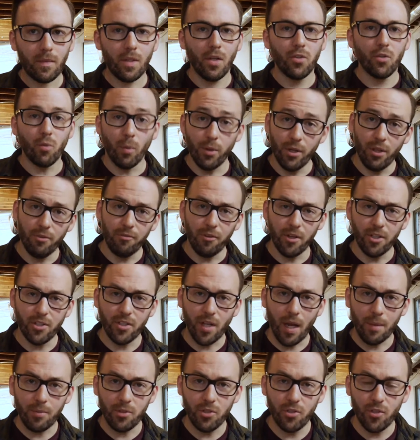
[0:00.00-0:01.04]
So one of the first
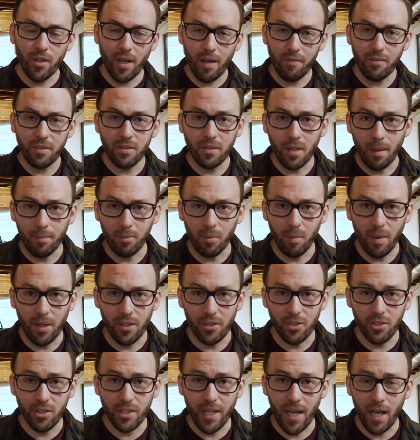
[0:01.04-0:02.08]
options you have to supplement
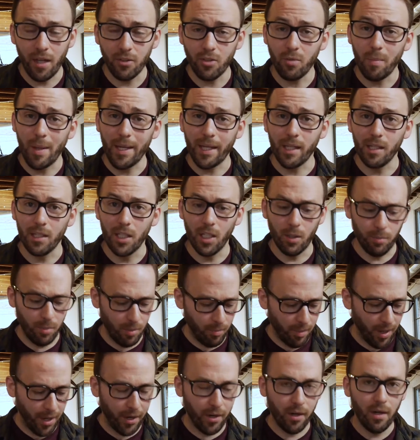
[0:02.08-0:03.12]
your sound to make it a little
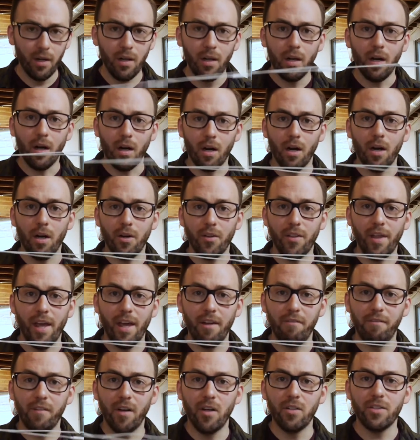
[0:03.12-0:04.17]
bit better are the
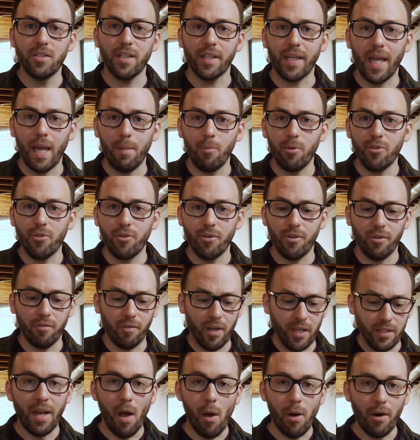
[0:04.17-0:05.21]
headphones that came with your
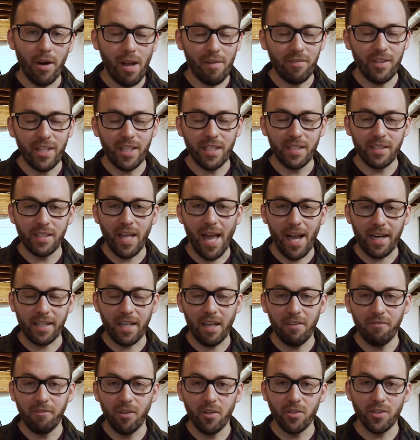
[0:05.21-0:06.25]
device. Now I don't have the exact
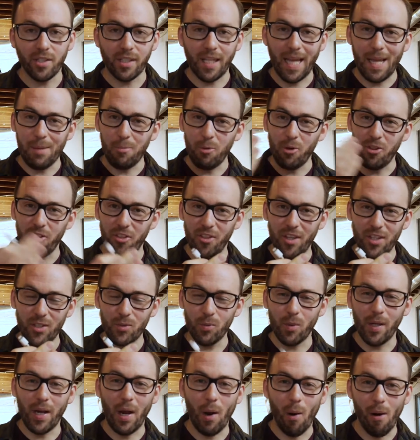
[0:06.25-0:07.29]
headphones that came with this
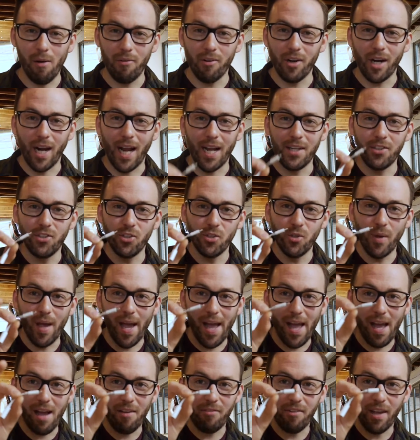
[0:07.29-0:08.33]
one, however, I do
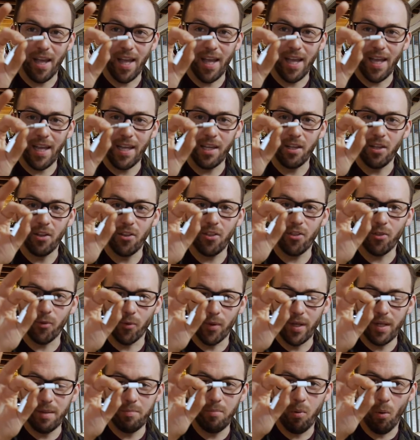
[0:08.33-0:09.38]
have a
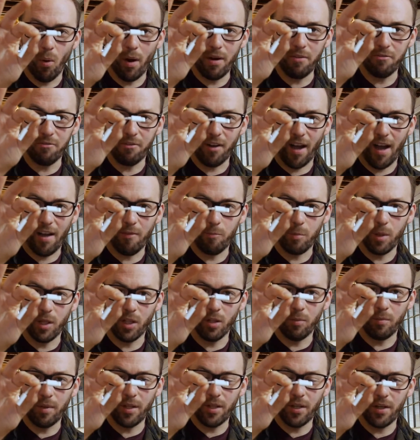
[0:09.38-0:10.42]

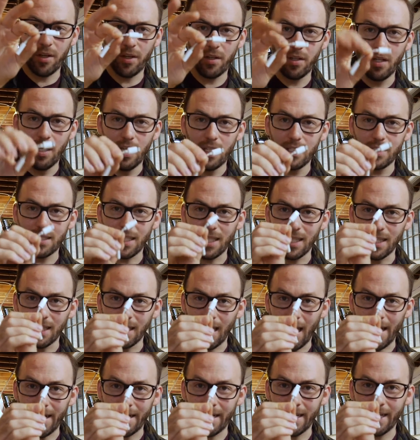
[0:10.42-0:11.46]
3.5mm to
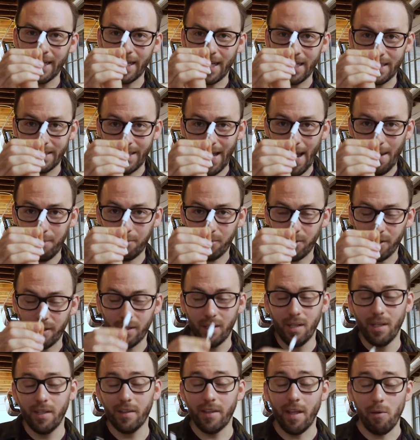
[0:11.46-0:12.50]
lightning
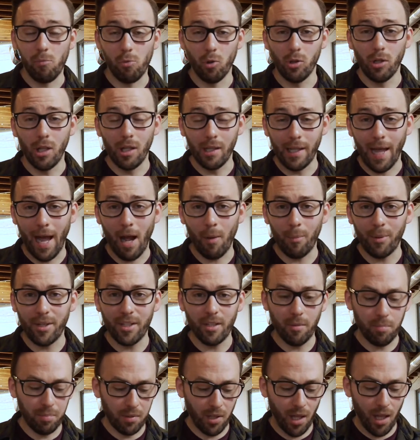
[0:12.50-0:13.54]
adapter that will allow me
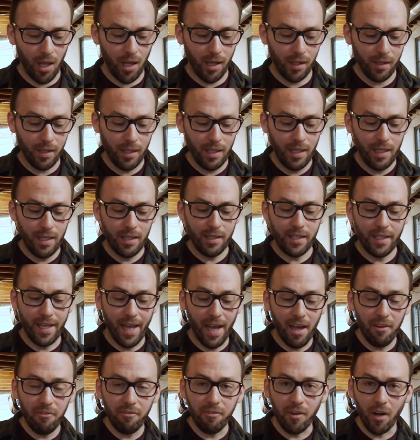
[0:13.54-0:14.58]
to plug the
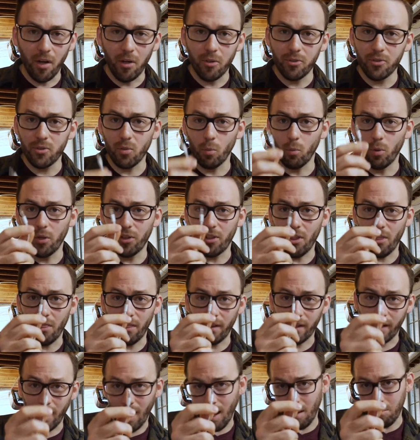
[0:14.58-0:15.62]
headphones with
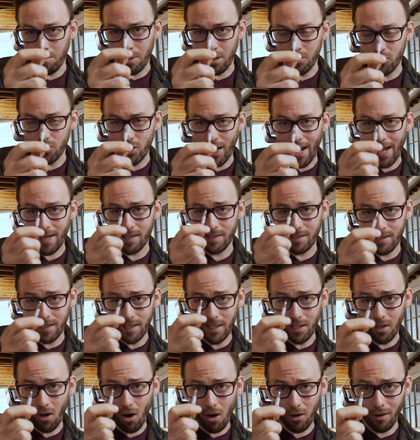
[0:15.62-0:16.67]
the combo jack
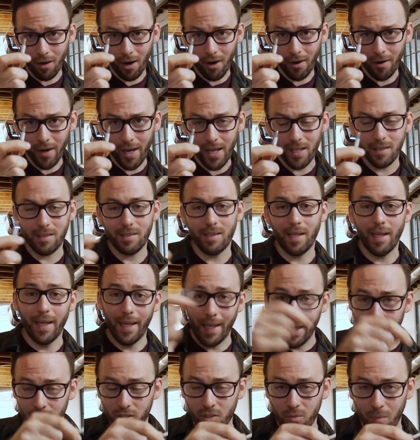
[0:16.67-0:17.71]
TRRS
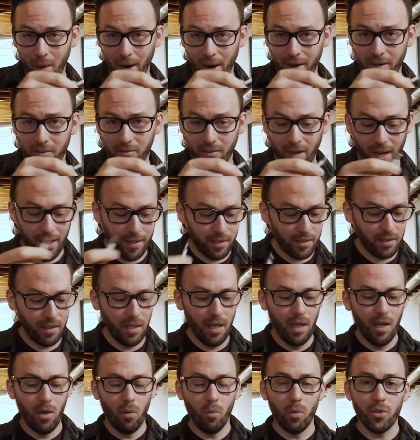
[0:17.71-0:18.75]
into my device.
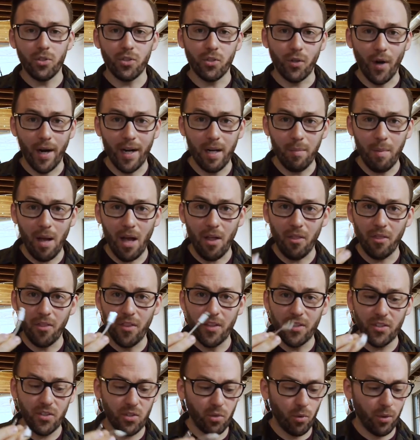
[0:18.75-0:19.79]
What's great about
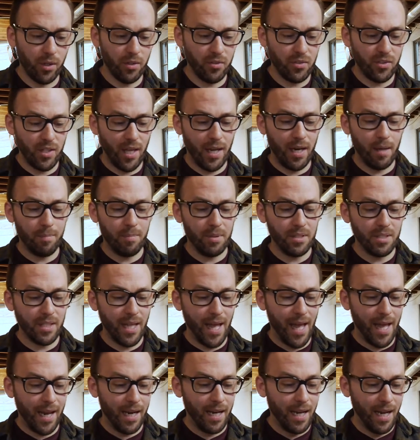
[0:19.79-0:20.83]
this sort of setup is
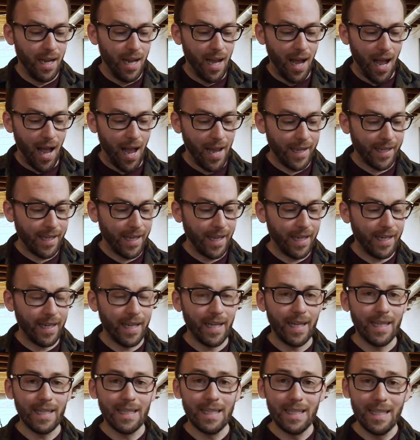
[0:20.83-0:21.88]
that I
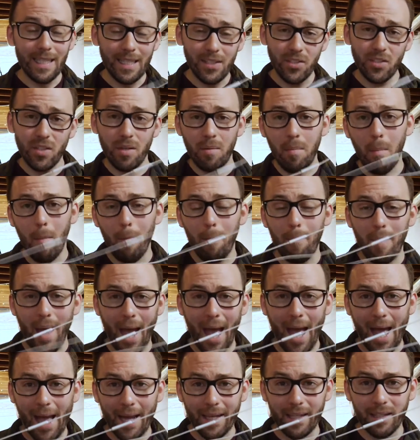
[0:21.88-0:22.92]
can listen
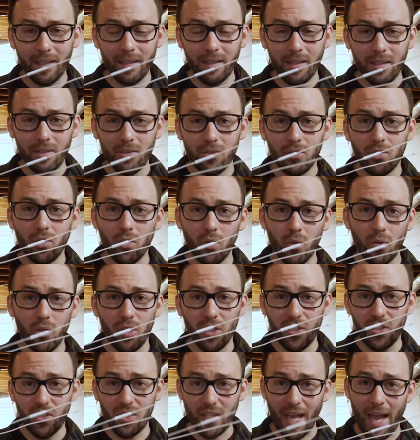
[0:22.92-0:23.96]
back to
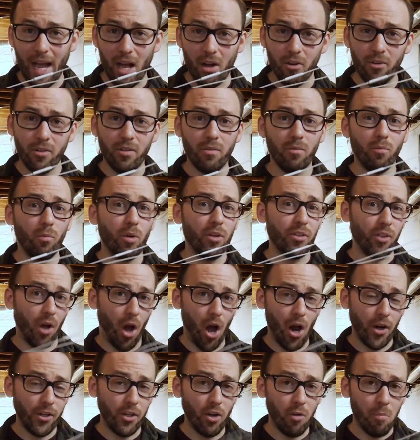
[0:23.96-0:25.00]
the sound with
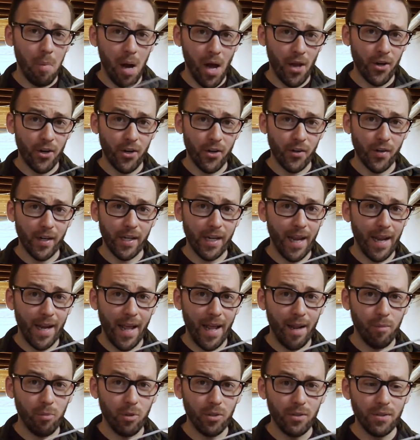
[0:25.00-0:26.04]
audio monitoring
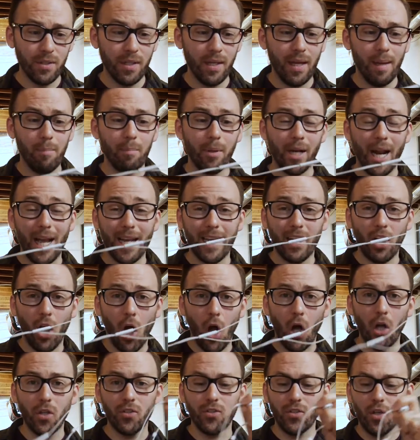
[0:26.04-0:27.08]
enabled, but I can
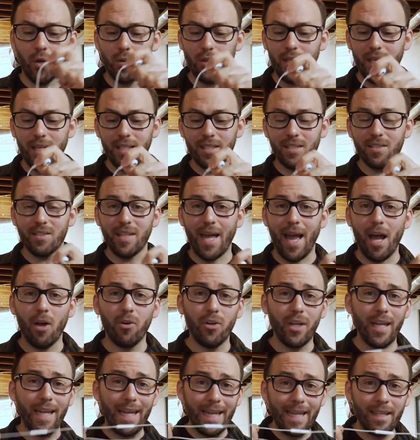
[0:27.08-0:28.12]
also get
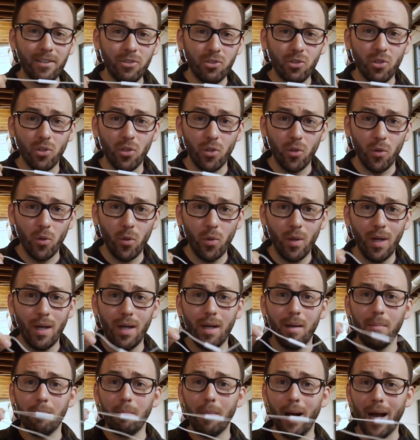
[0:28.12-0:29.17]
sound into
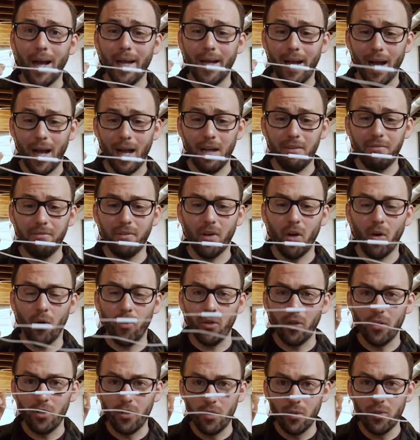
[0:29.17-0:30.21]
my
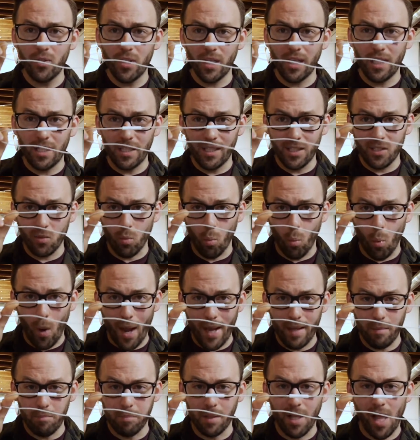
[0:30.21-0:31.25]
iPhone using this
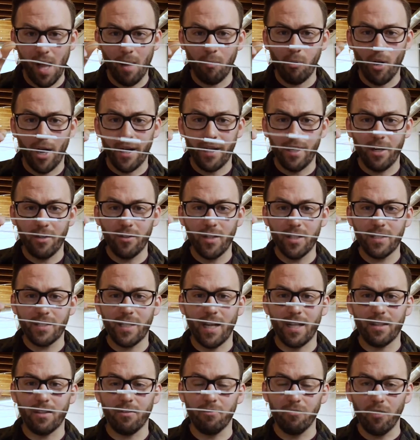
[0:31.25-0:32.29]
white blob right here that's
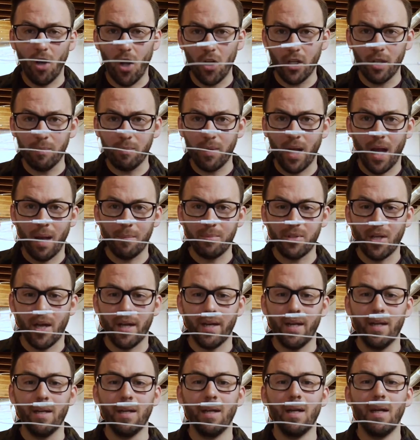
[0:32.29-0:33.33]
got the volume knobs on
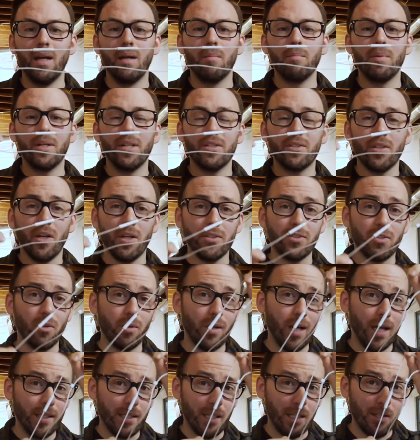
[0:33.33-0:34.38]
it, but it's also
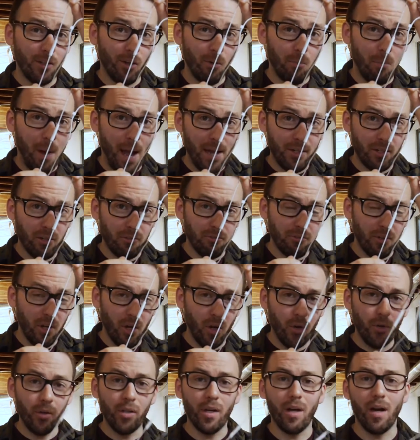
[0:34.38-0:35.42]
got the little
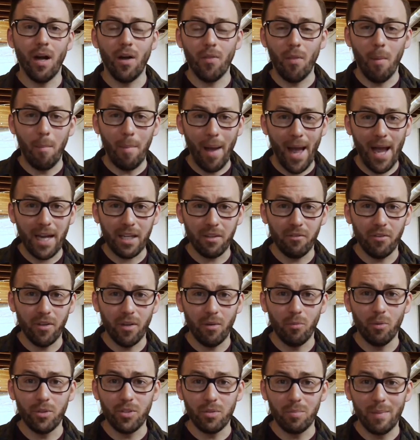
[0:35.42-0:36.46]
microphone on the back of
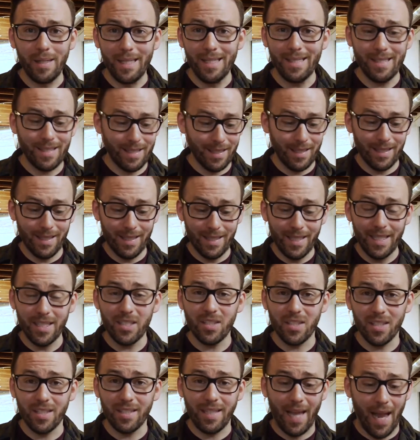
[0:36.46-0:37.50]
it, which means
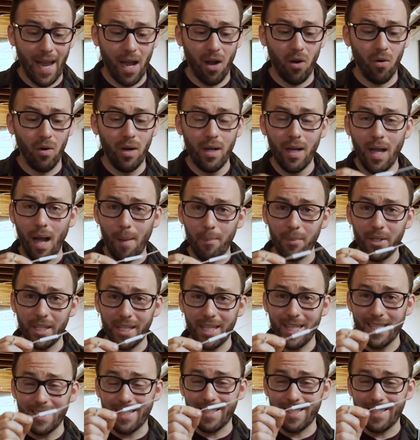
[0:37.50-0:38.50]
this is how I'm gonna get